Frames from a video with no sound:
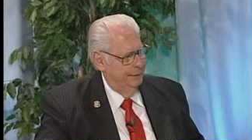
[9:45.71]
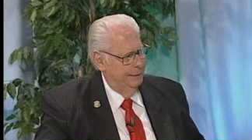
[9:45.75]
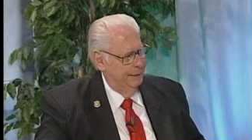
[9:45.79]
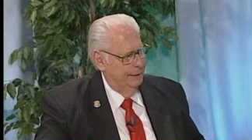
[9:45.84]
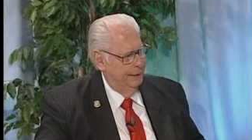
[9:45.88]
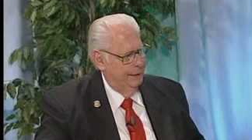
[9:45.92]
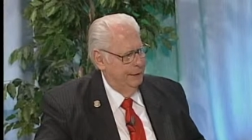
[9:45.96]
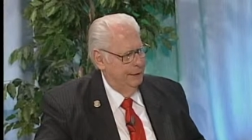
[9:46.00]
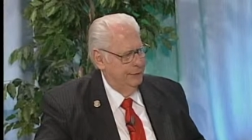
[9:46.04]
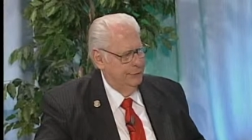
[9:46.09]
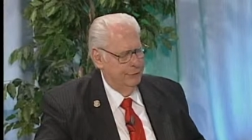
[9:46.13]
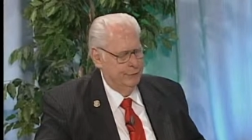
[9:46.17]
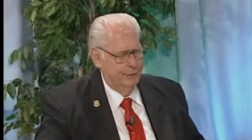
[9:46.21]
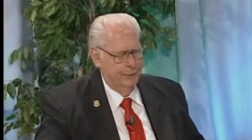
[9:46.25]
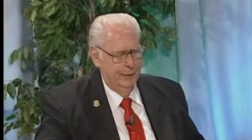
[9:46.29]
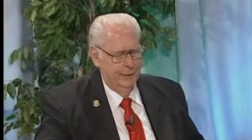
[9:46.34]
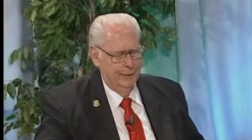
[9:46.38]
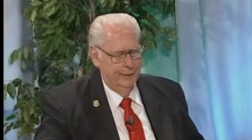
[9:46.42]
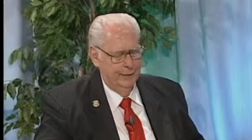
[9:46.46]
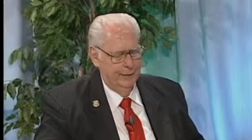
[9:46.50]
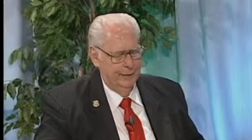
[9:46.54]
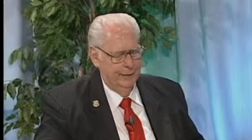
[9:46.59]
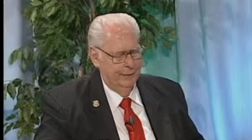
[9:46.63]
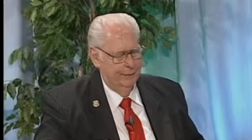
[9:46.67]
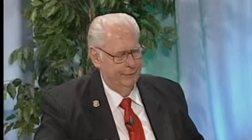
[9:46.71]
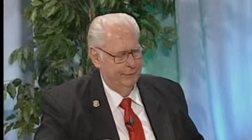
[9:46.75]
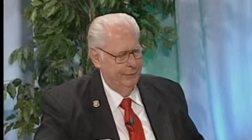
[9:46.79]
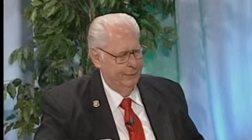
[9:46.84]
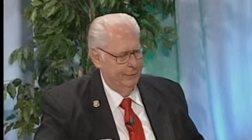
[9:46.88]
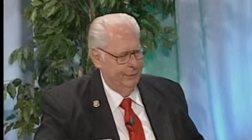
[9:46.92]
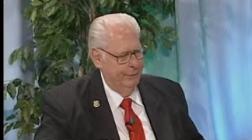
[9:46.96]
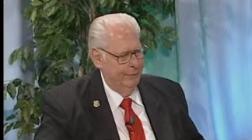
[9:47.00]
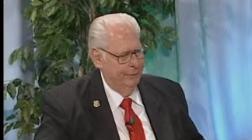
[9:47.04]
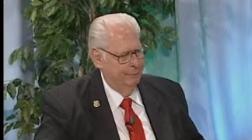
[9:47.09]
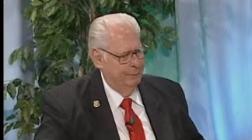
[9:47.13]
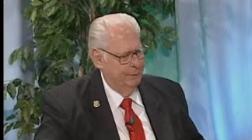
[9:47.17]
And so if
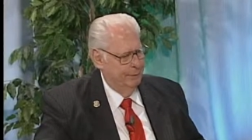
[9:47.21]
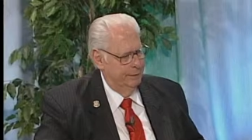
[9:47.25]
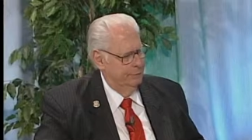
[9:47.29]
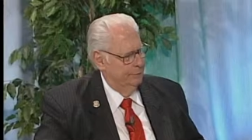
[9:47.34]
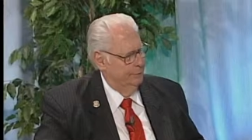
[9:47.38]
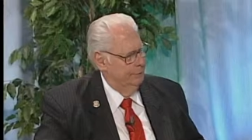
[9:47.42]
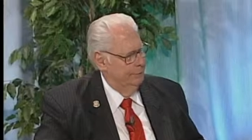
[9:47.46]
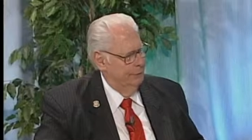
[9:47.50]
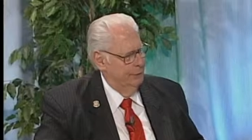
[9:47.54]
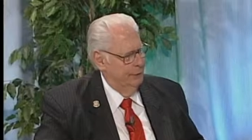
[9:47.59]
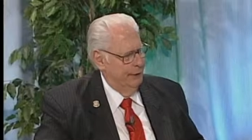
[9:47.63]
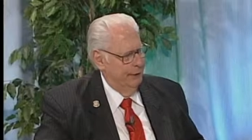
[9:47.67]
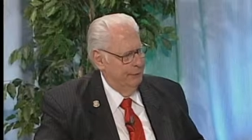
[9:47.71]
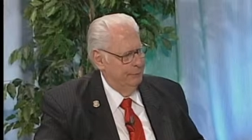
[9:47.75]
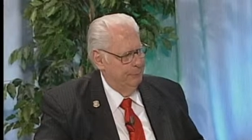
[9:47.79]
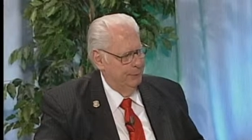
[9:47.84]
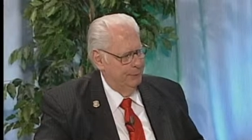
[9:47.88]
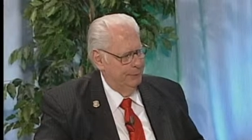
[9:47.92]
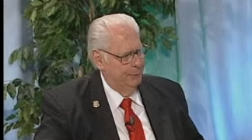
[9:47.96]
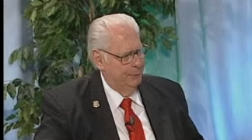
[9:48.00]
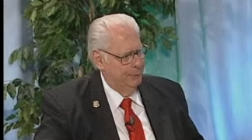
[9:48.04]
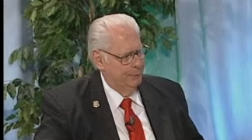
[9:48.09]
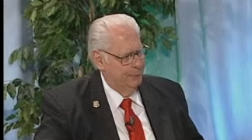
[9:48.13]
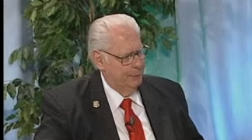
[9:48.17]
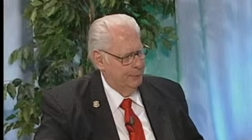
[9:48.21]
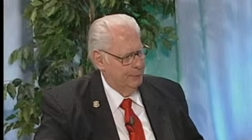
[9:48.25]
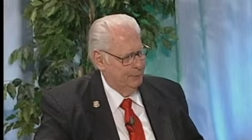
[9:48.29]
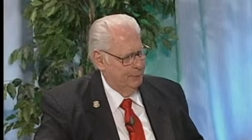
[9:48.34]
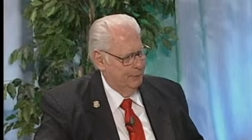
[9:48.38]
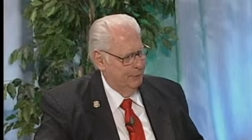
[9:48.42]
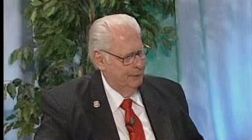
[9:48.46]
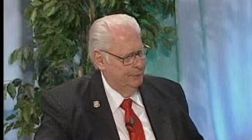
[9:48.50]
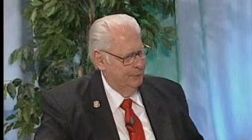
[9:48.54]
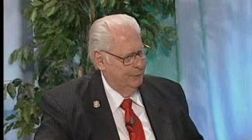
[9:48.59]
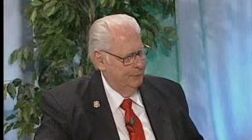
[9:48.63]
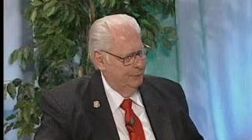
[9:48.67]
the government, you can't put it on a piece of
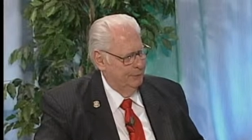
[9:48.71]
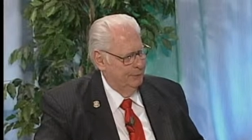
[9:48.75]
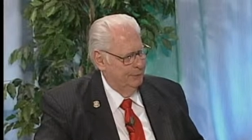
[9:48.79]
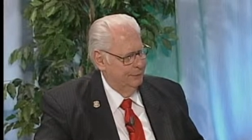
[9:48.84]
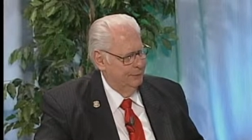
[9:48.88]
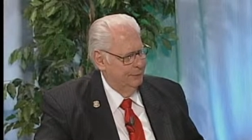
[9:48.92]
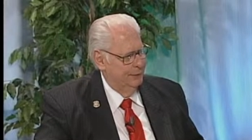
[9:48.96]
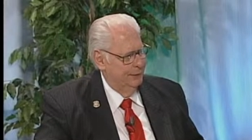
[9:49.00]
paper.